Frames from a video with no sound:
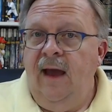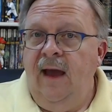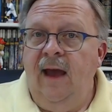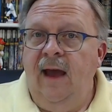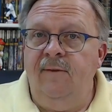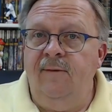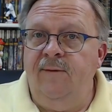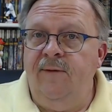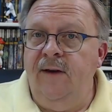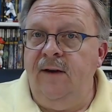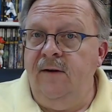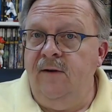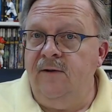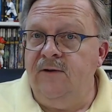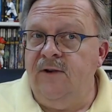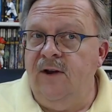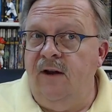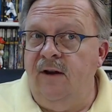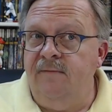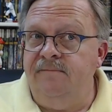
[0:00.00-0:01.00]
and
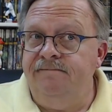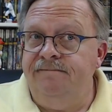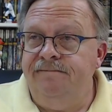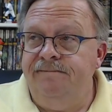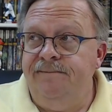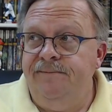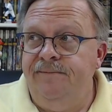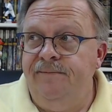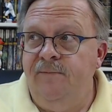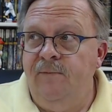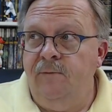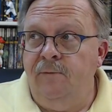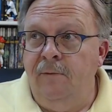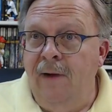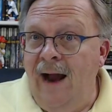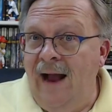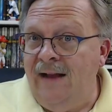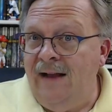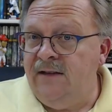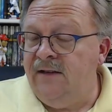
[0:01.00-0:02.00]
figures on
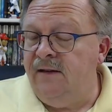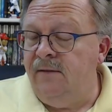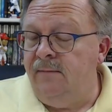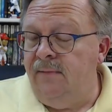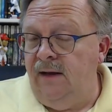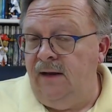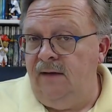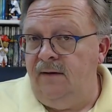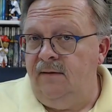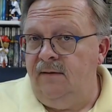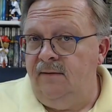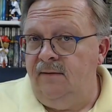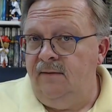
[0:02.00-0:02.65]
ransoming